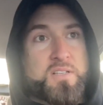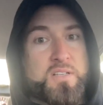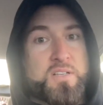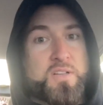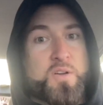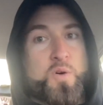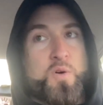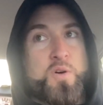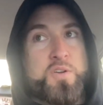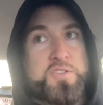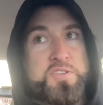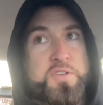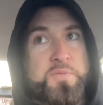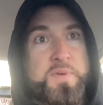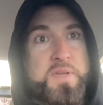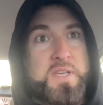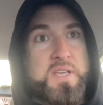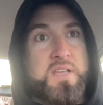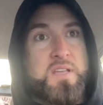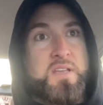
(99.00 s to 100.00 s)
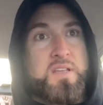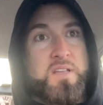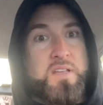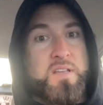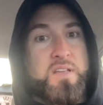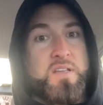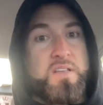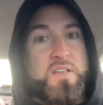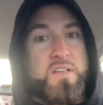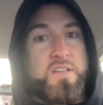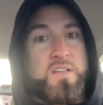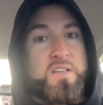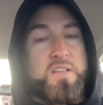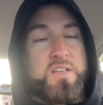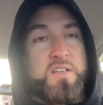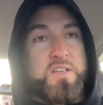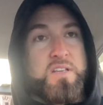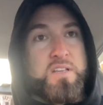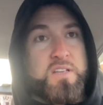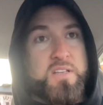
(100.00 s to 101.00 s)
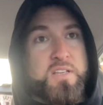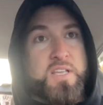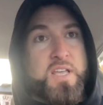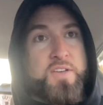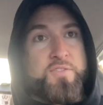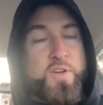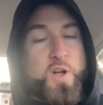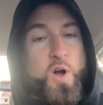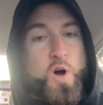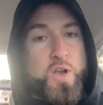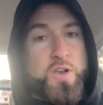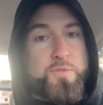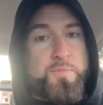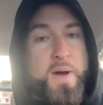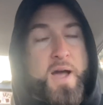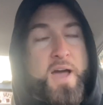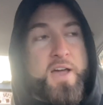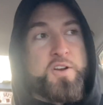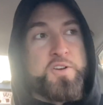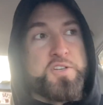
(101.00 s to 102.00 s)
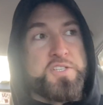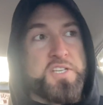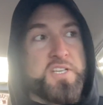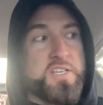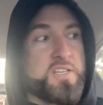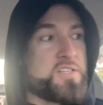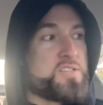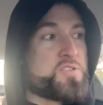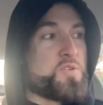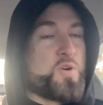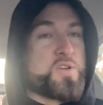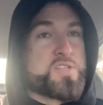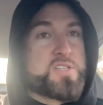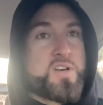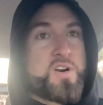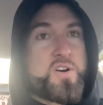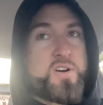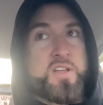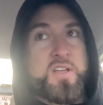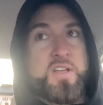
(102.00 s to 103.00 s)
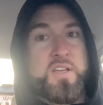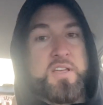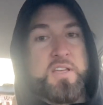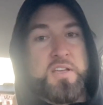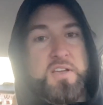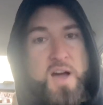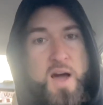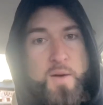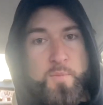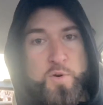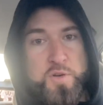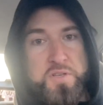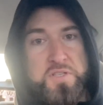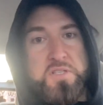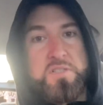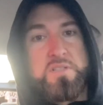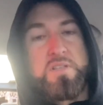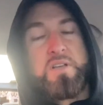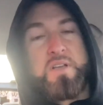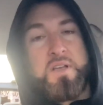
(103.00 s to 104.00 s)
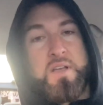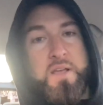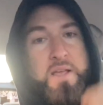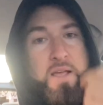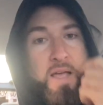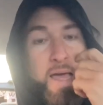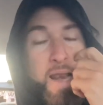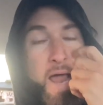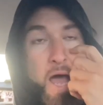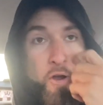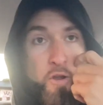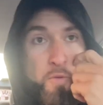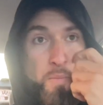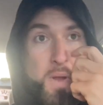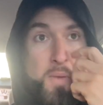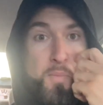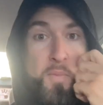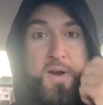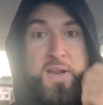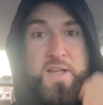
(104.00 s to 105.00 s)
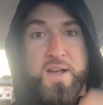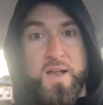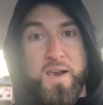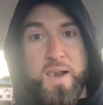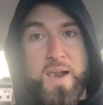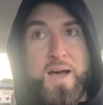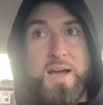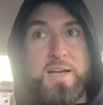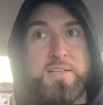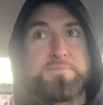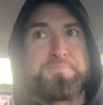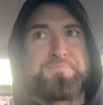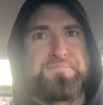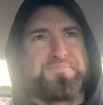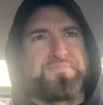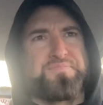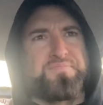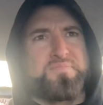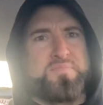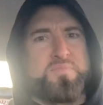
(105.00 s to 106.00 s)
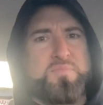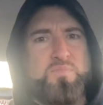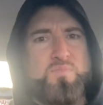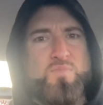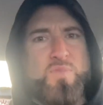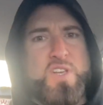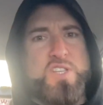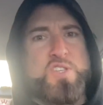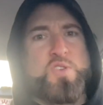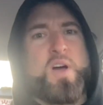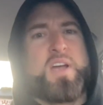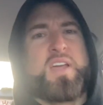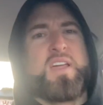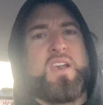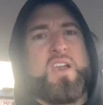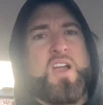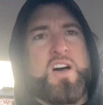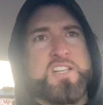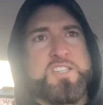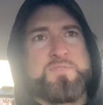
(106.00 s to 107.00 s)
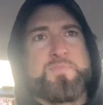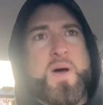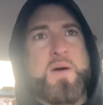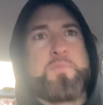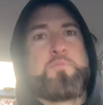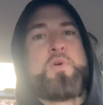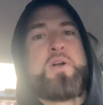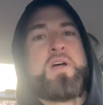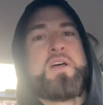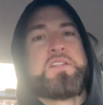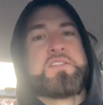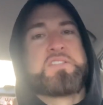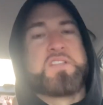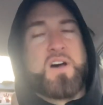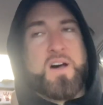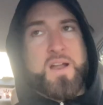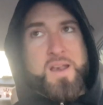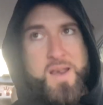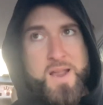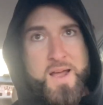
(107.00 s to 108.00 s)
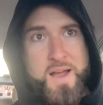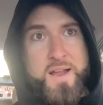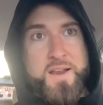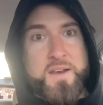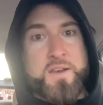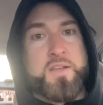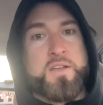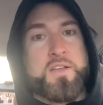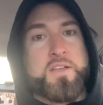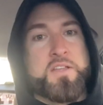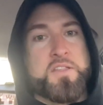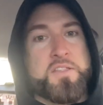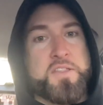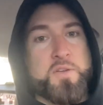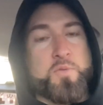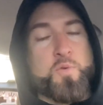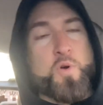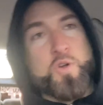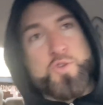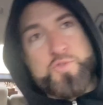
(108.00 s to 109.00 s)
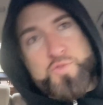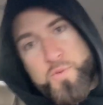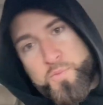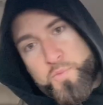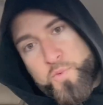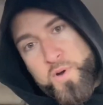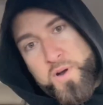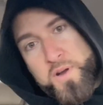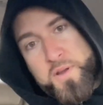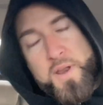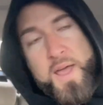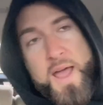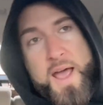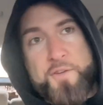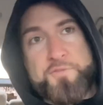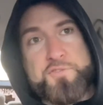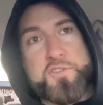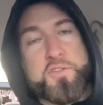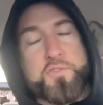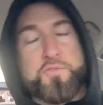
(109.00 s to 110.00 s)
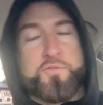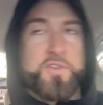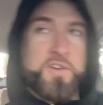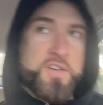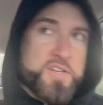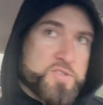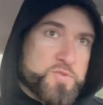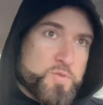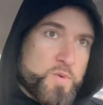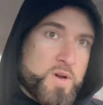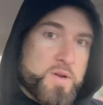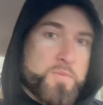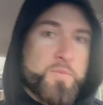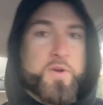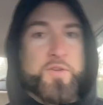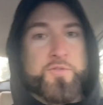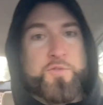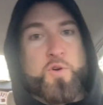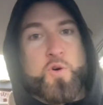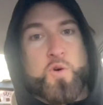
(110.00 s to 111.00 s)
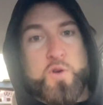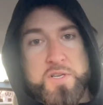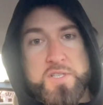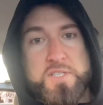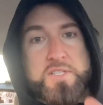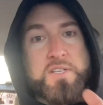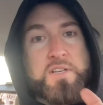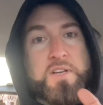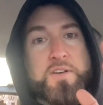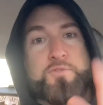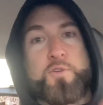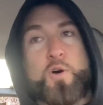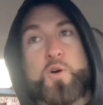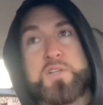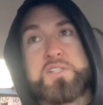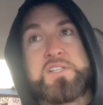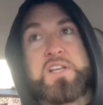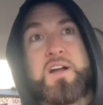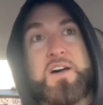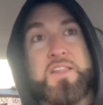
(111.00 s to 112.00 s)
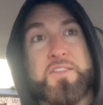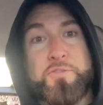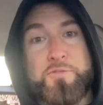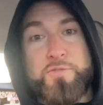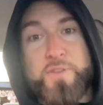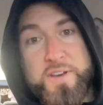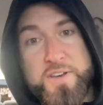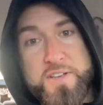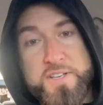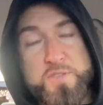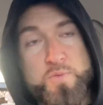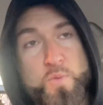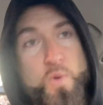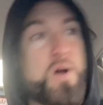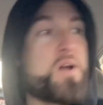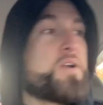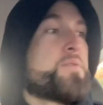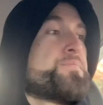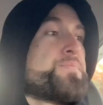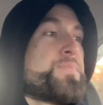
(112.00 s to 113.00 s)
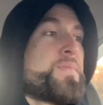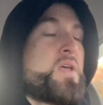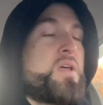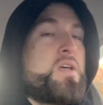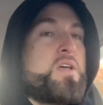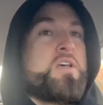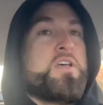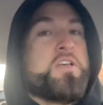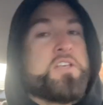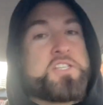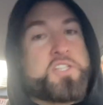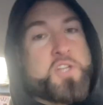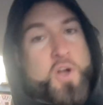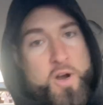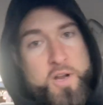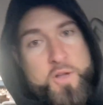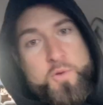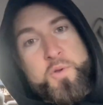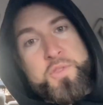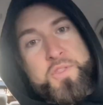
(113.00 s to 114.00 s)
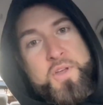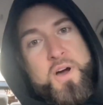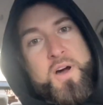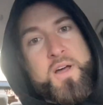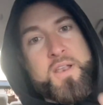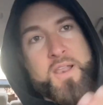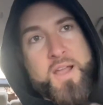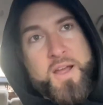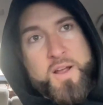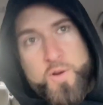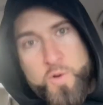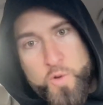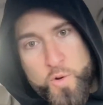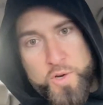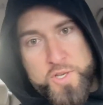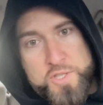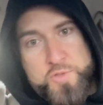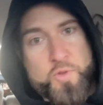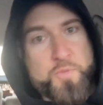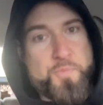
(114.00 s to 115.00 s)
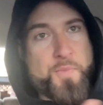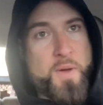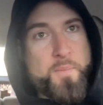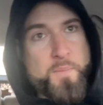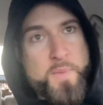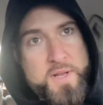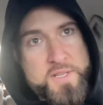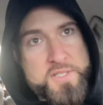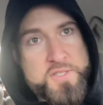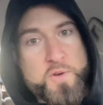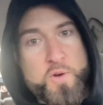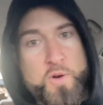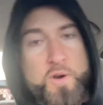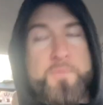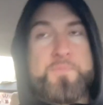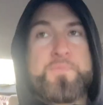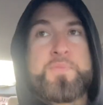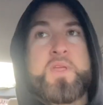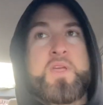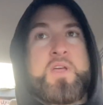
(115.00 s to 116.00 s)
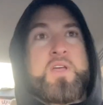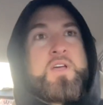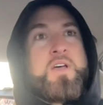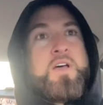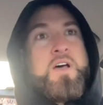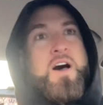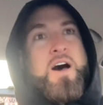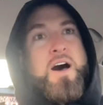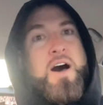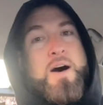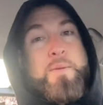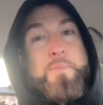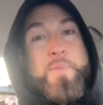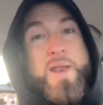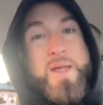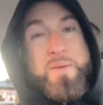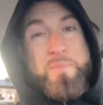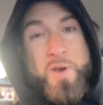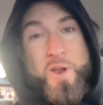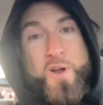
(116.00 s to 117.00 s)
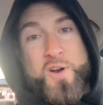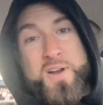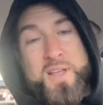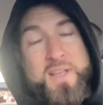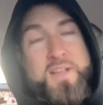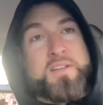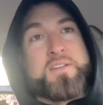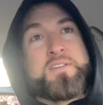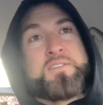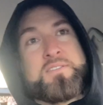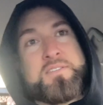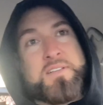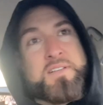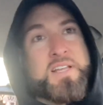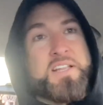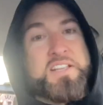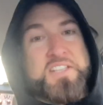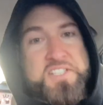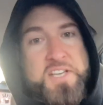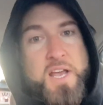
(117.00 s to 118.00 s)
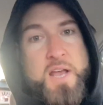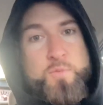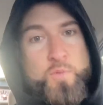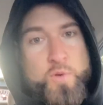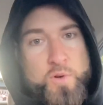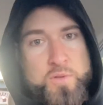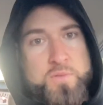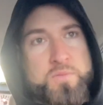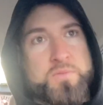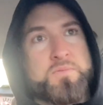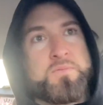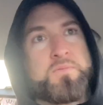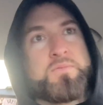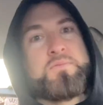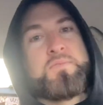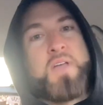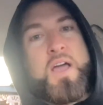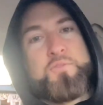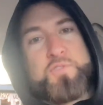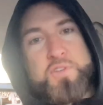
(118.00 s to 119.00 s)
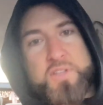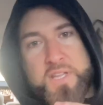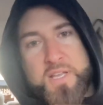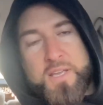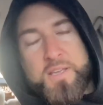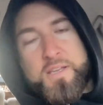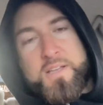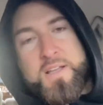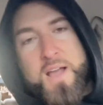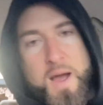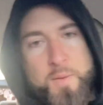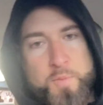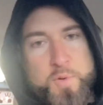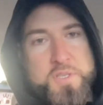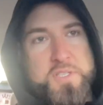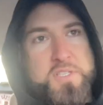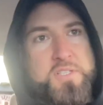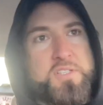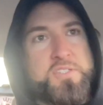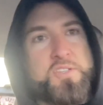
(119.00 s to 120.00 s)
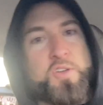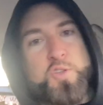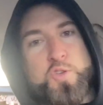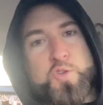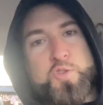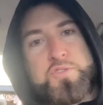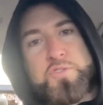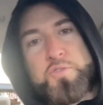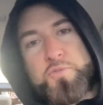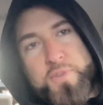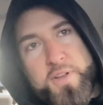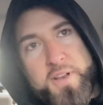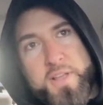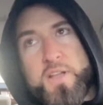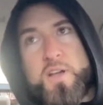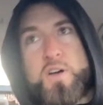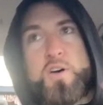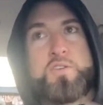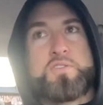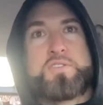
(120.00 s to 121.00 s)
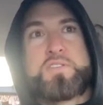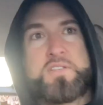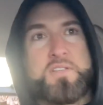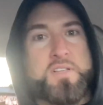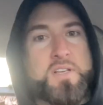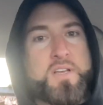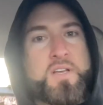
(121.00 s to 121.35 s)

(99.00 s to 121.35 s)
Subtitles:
going to be giving all of my energy towards learning e-commerce and how to make money online, so I can launch my brands online. The road trip one after the fitness one, but of course focusing on the fitness one, starting with the online course with my mentor. But I'm learning in general everything e-commerce, so YouTube videos,